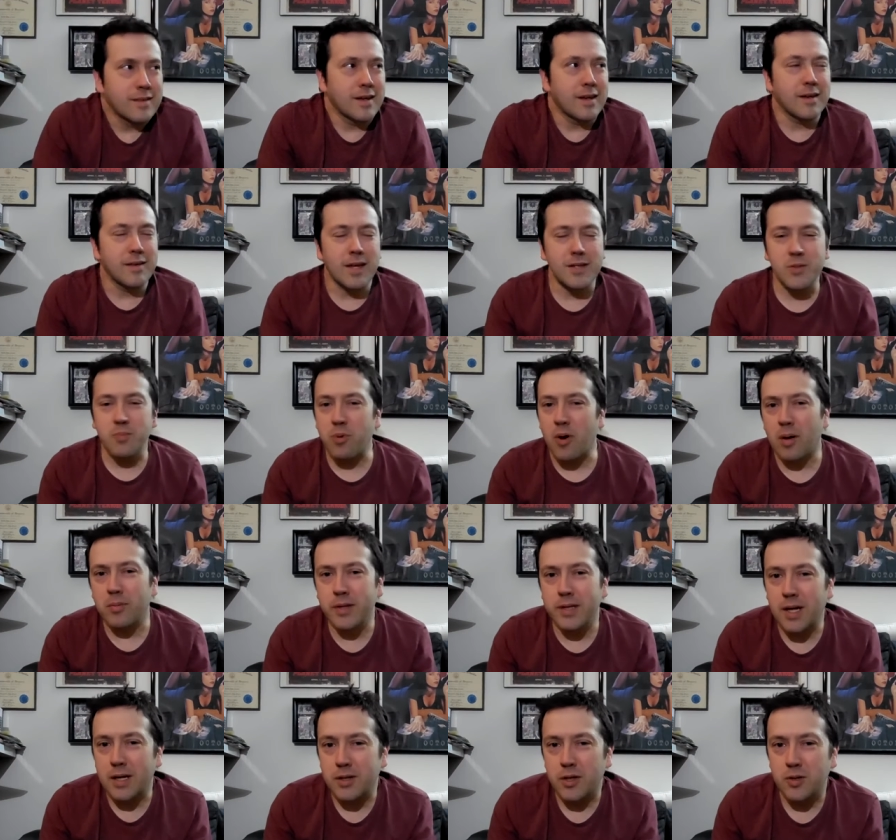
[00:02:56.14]
That's
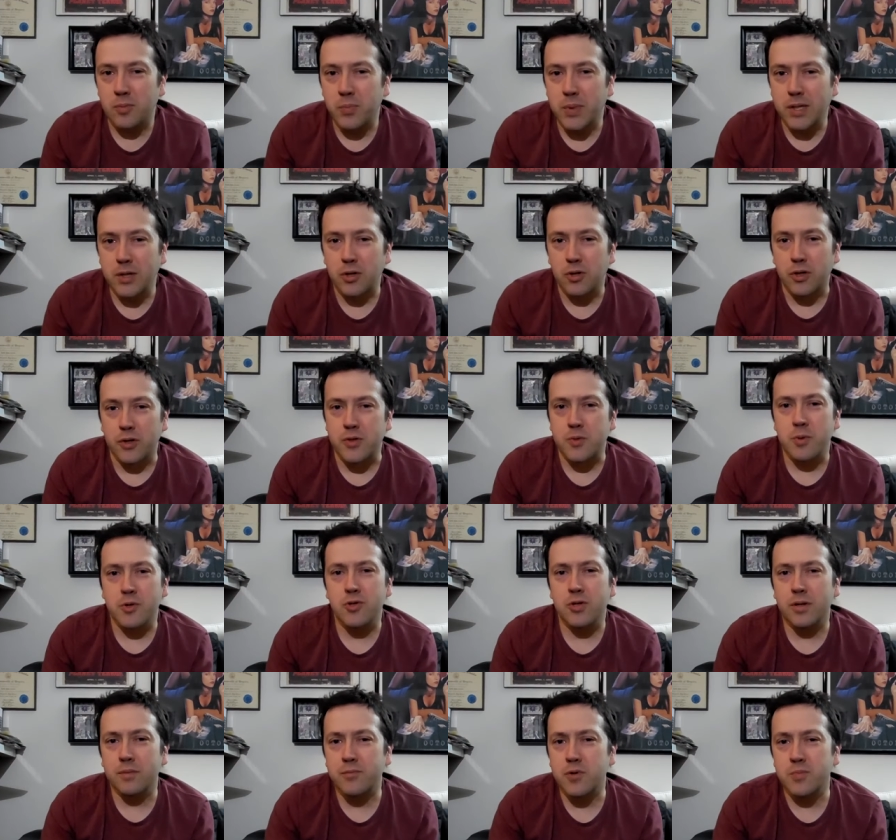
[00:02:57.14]
probably not going to be good,
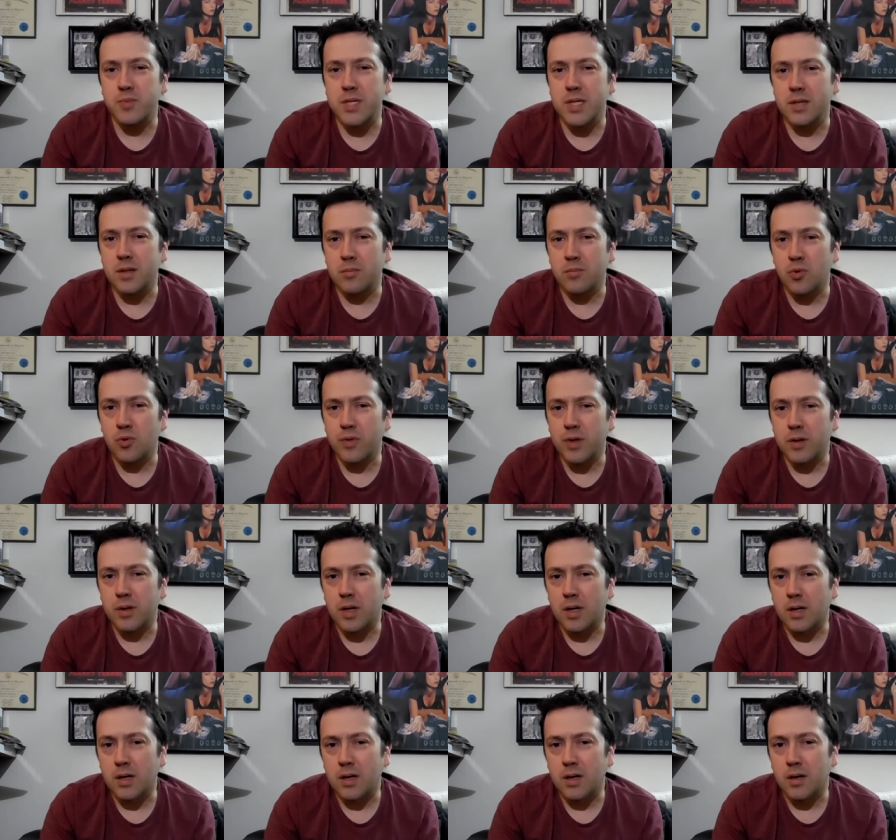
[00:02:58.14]
especially if you've seen the
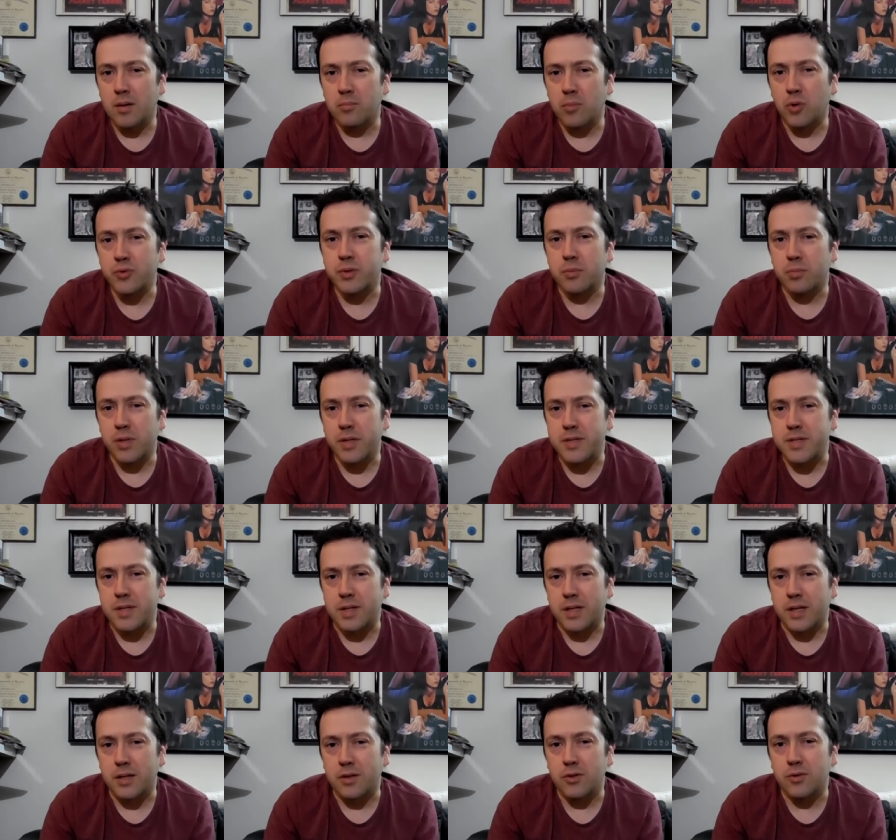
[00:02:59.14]
movie
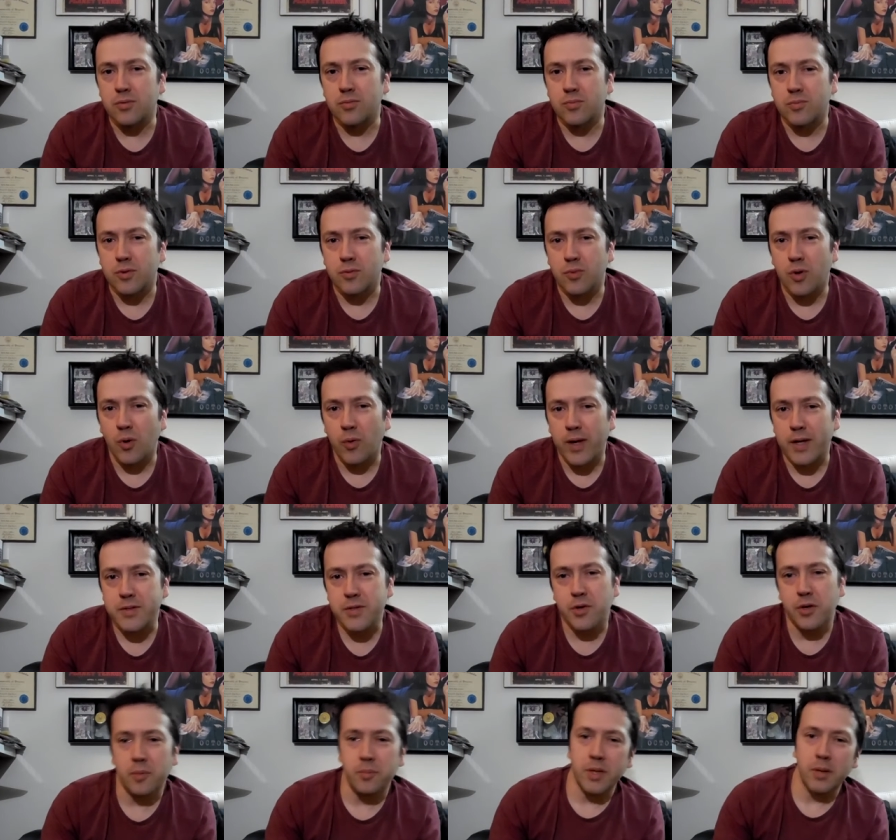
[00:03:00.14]
Multiplicity. You know
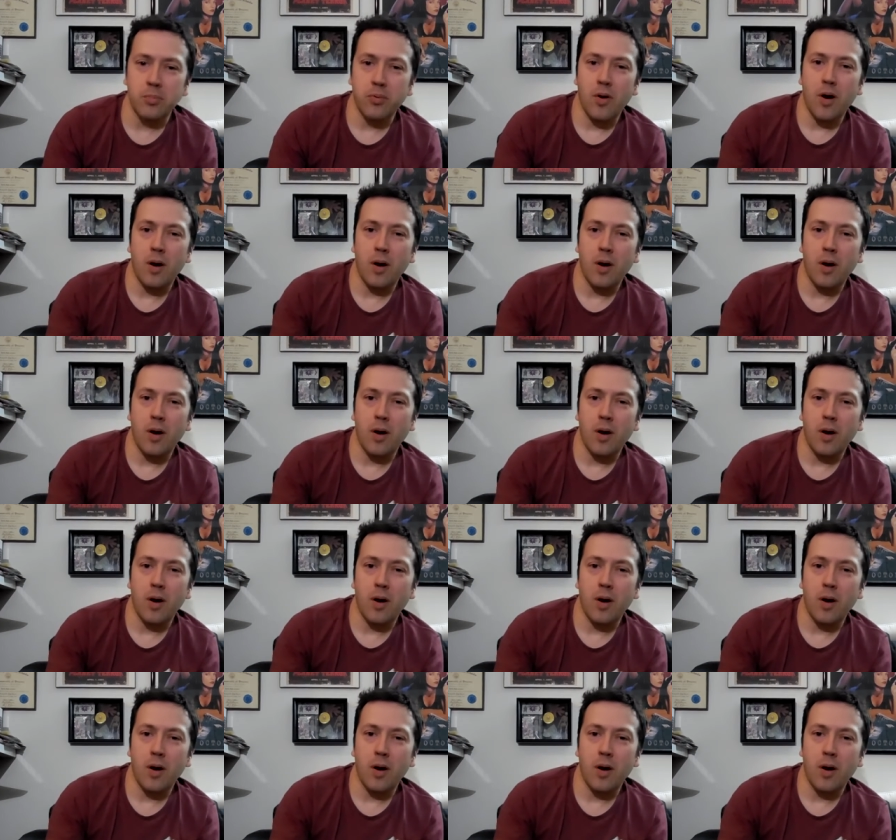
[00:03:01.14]
that's going to be a